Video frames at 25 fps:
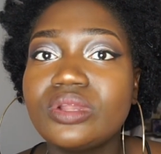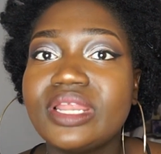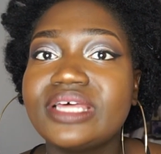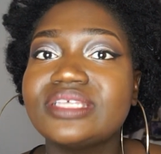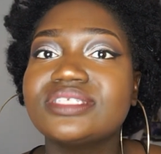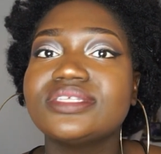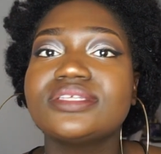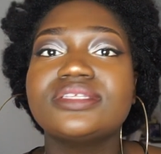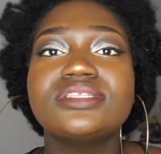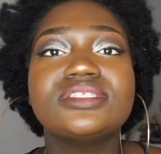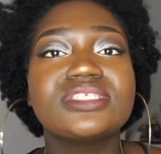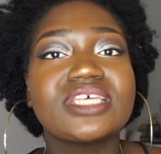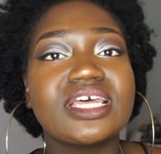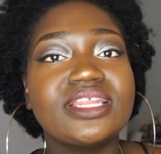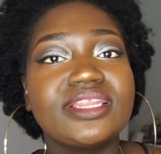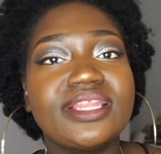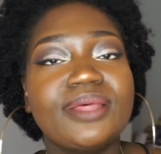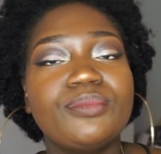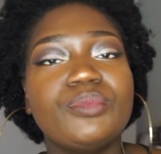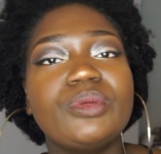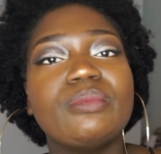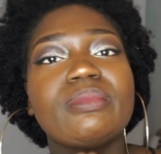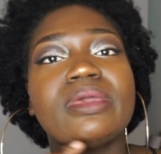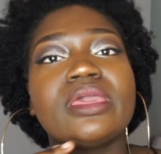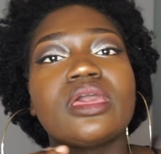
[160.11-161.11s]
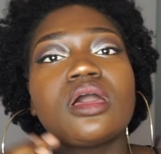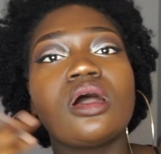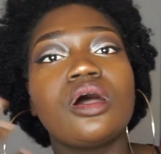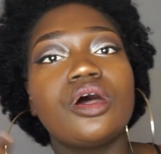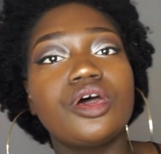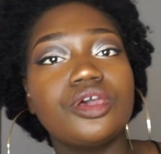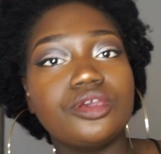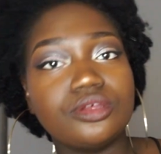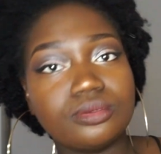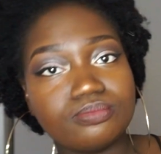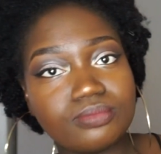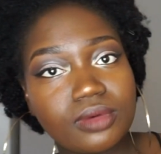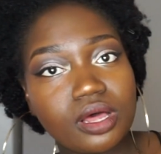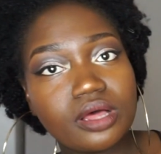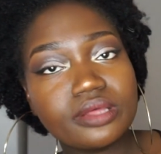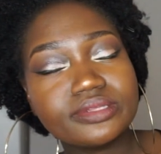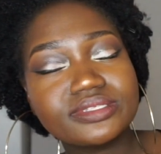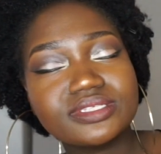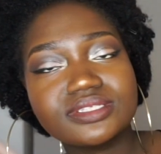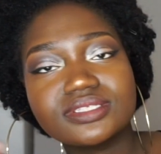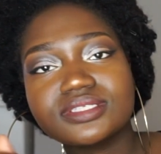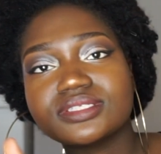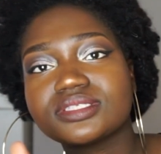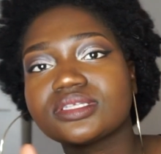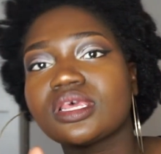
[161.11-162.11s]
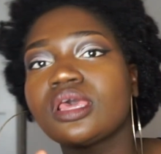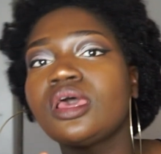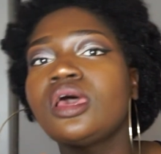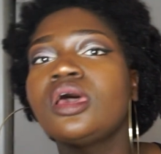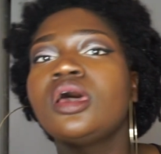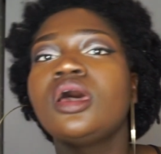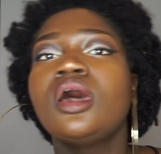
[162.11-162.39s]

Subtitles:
lessons, and then we make our own masks.